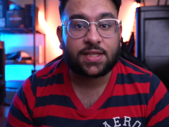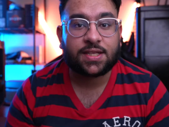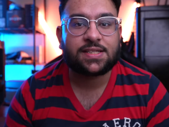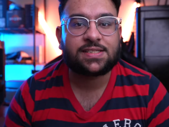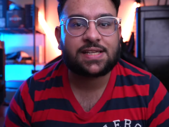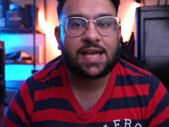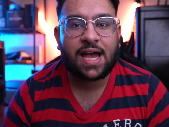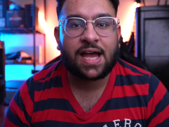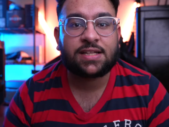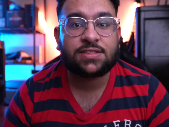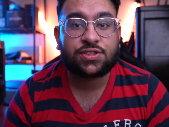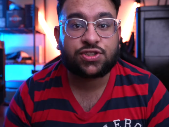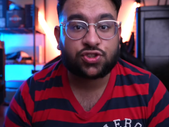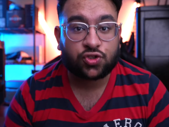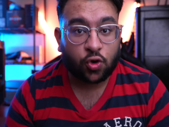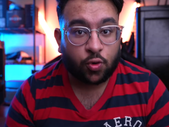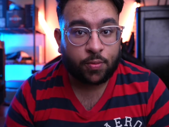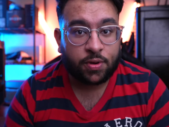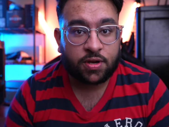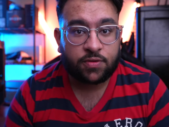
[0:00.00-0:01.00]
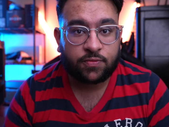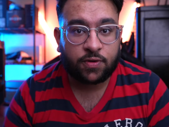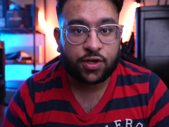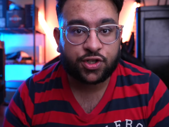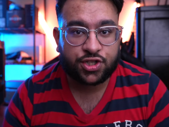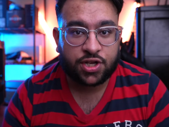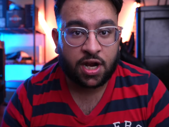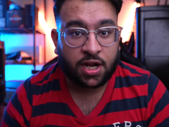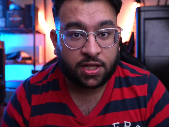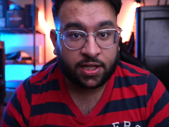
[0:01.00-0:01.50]
This adds so many
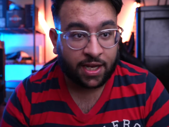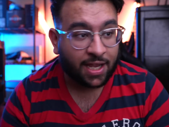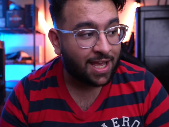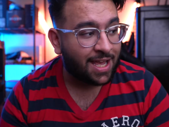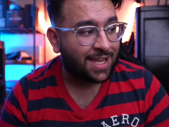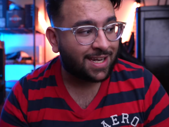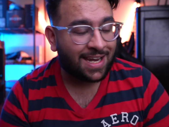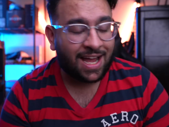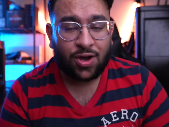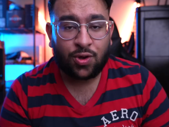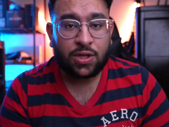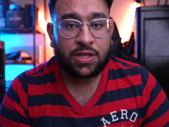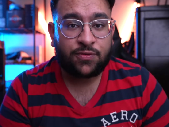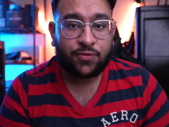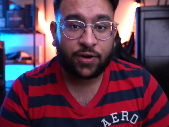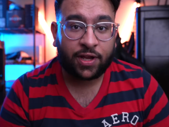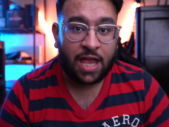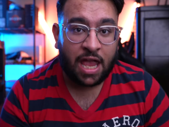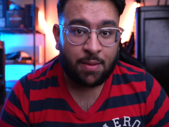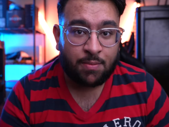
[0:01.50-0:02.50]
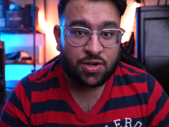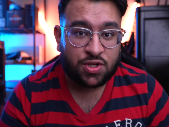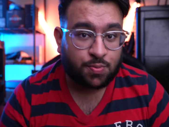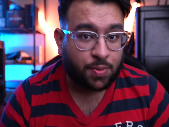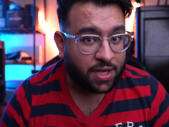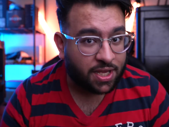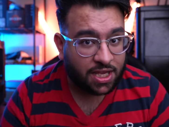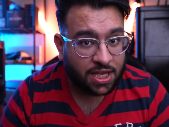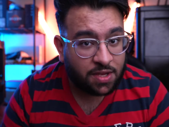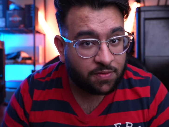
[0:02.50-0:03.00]
functionality, not only for gamers,
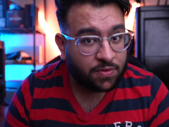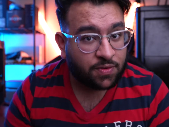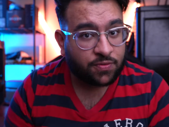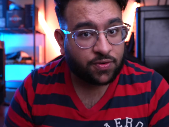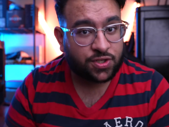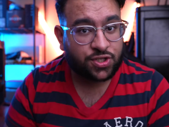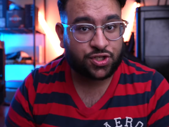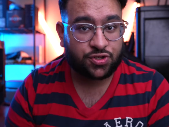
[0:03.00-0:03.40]
but even for